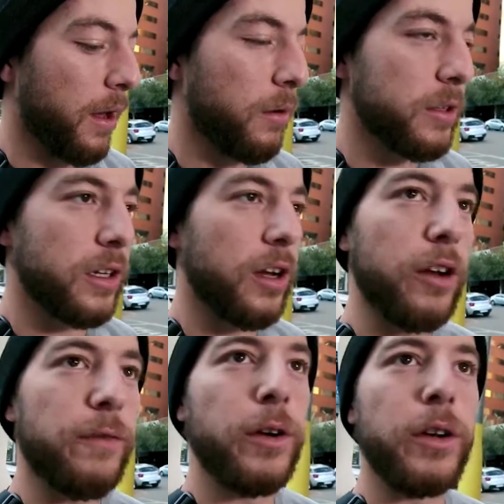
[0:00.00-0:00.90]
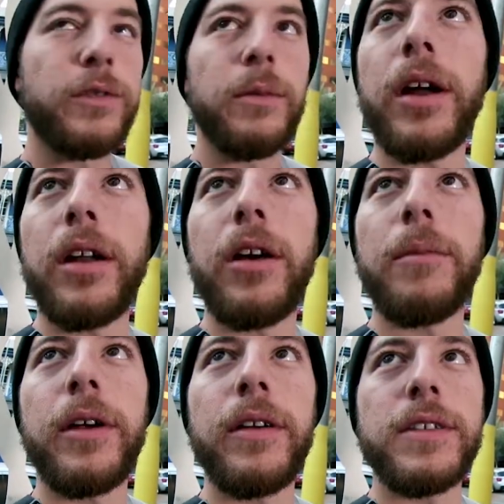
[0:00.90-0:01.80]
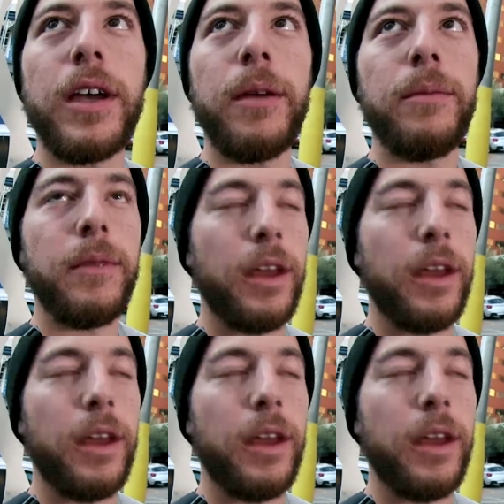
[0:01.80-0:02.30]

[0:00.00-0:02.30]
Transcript: it was a lot of photos from quite a long period of time,